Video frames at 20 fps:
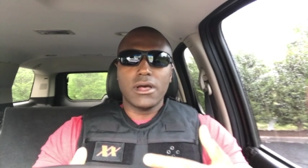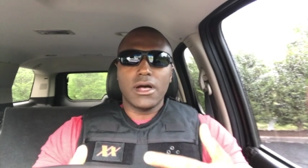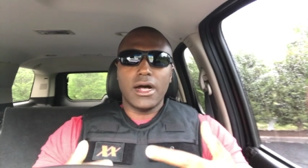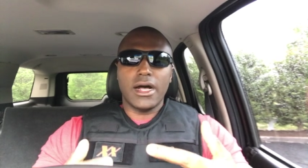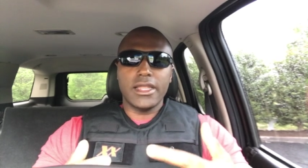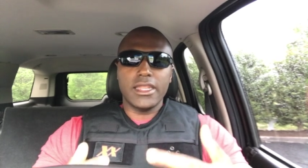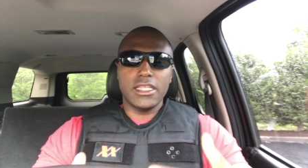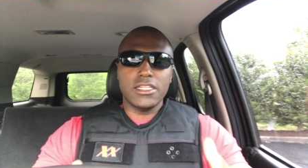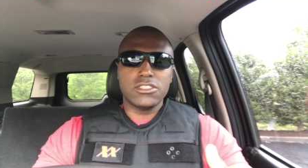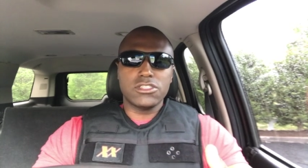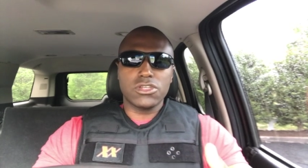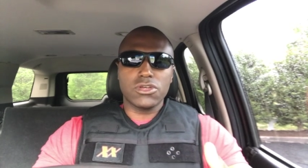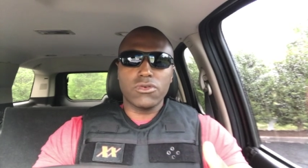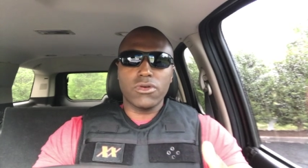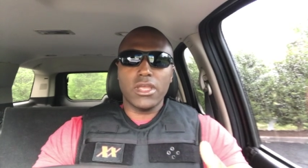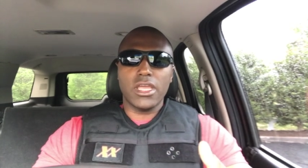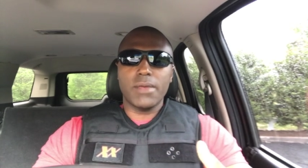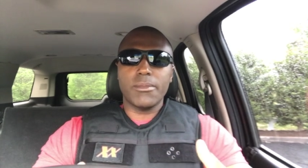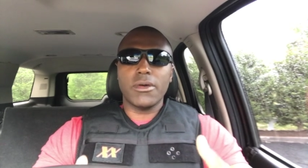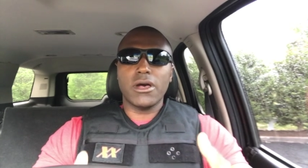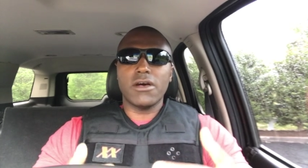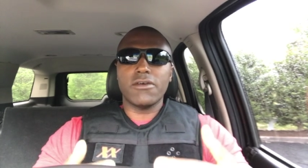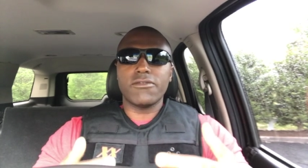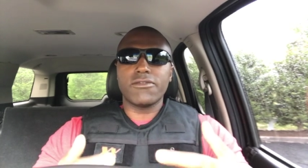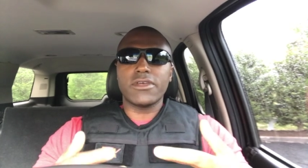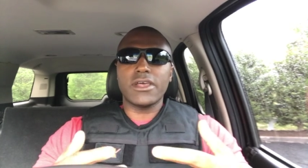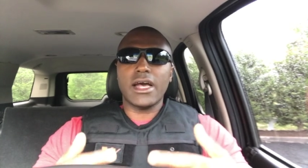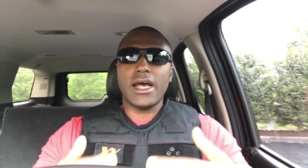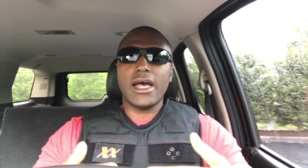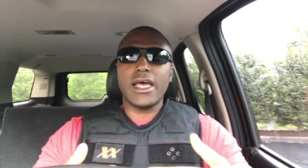on Instagram,
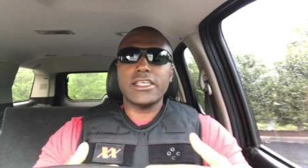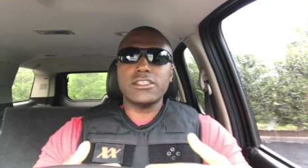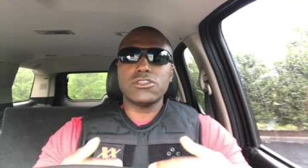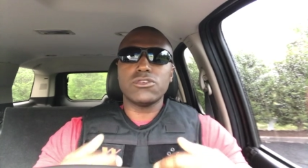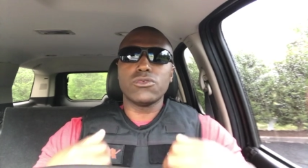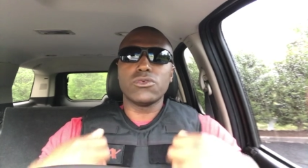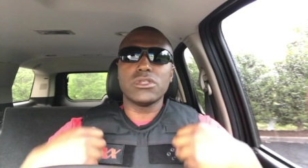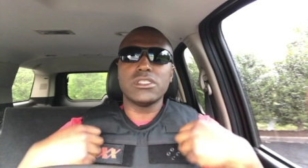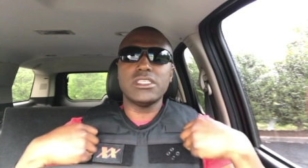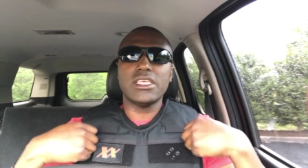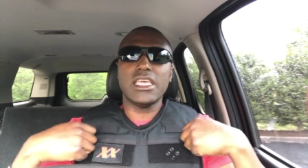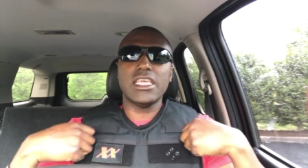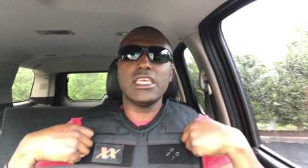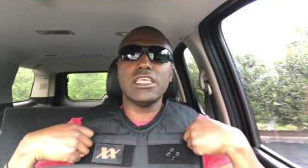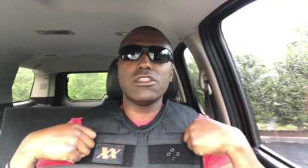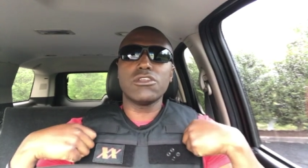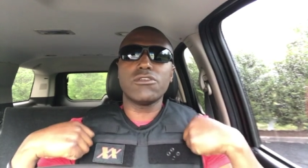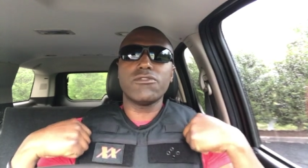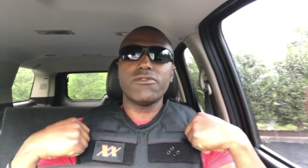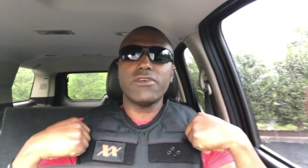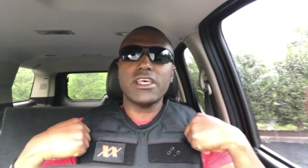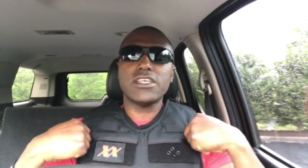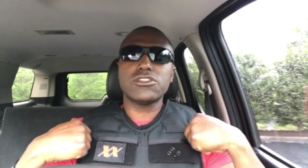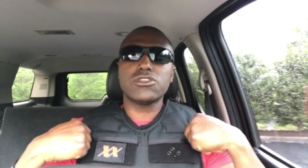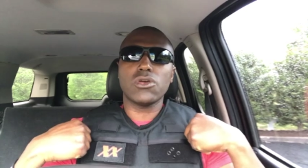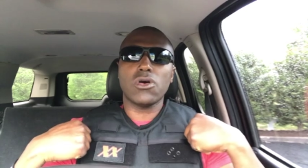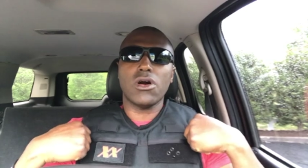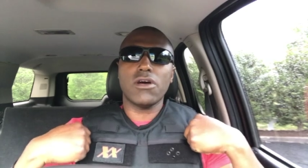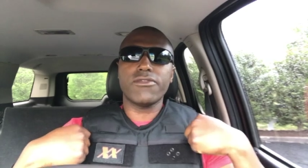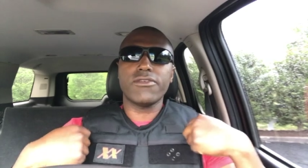of guys who are taking their
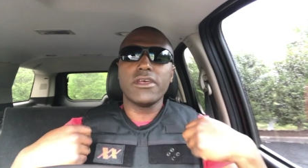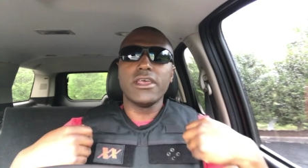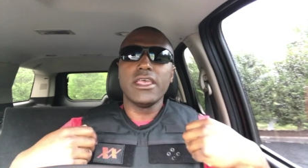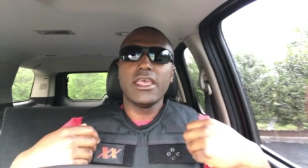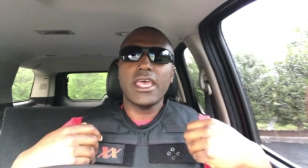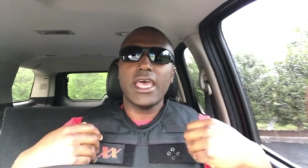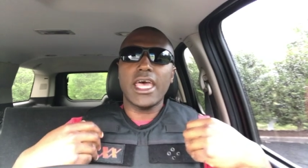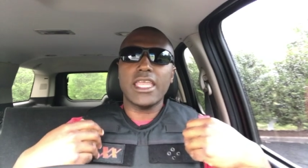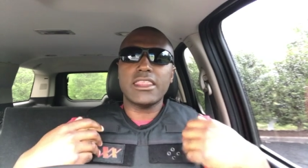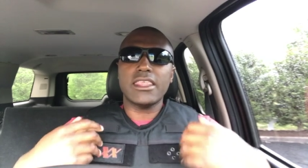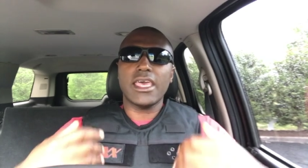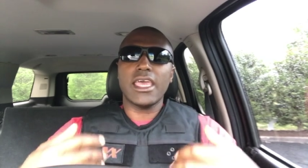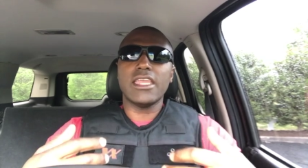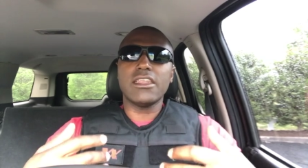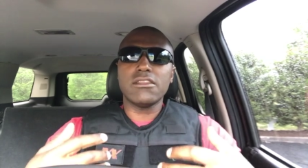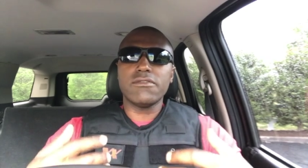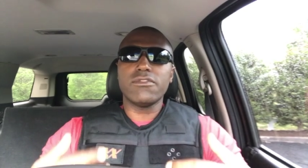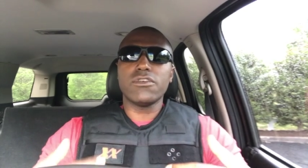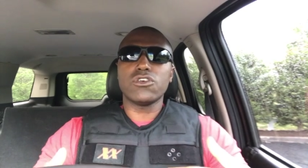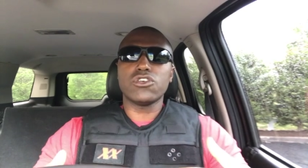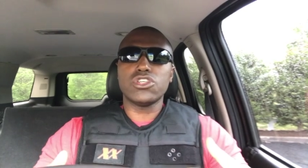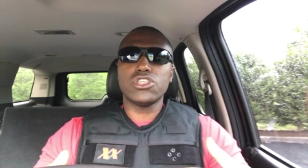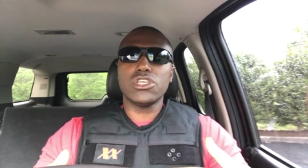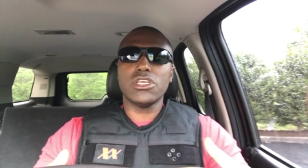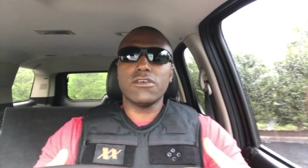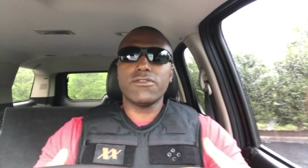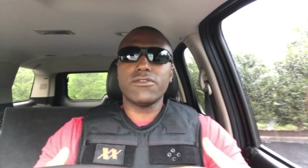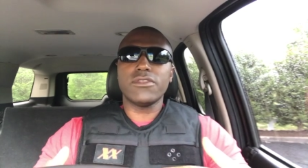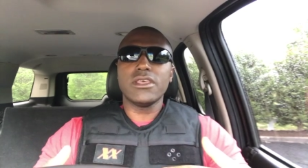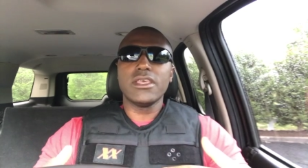vest off at the end of their
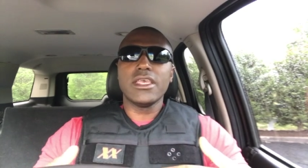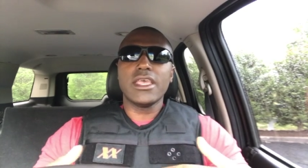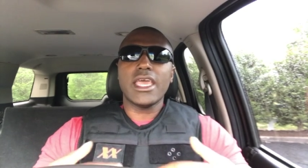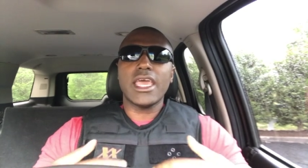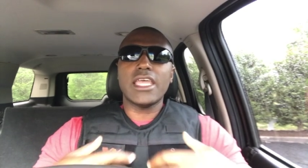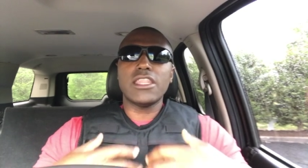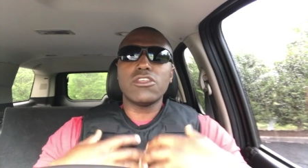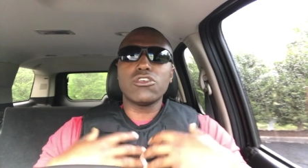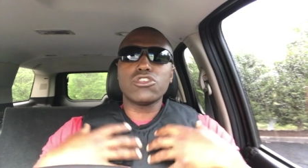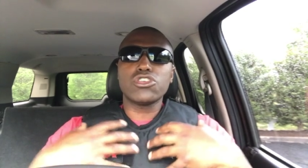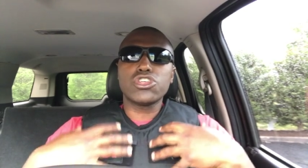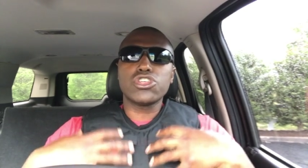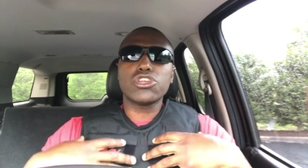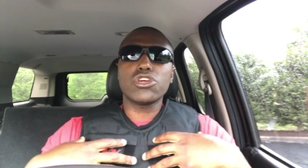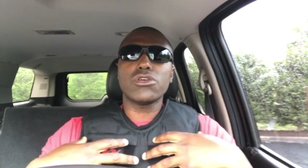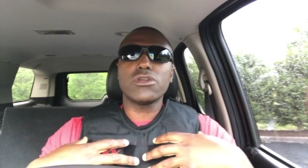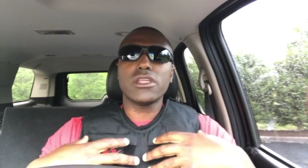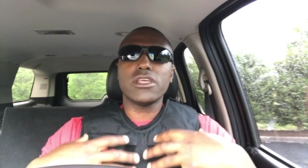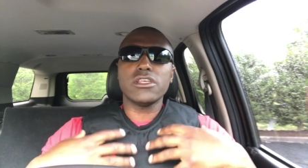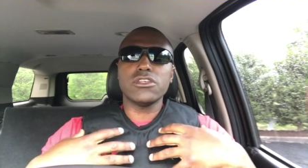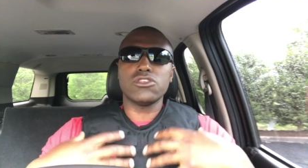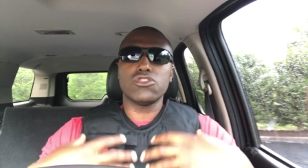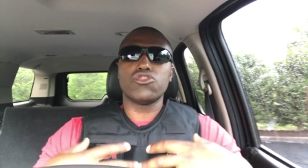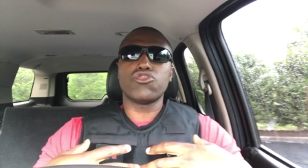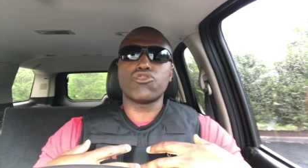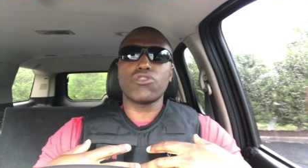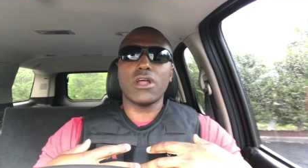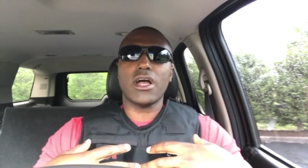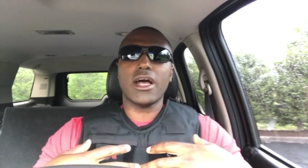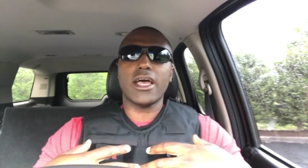shift and their shirt is
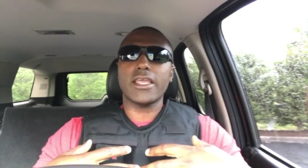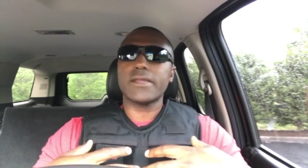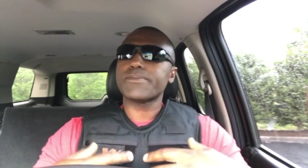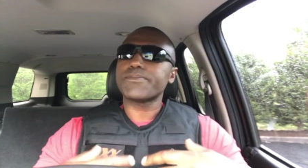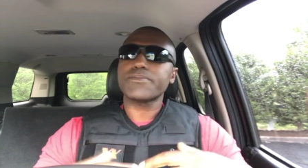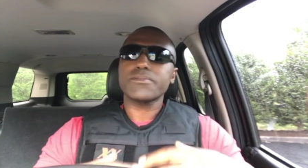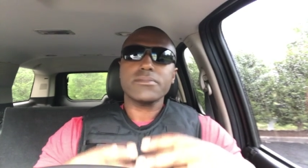dry.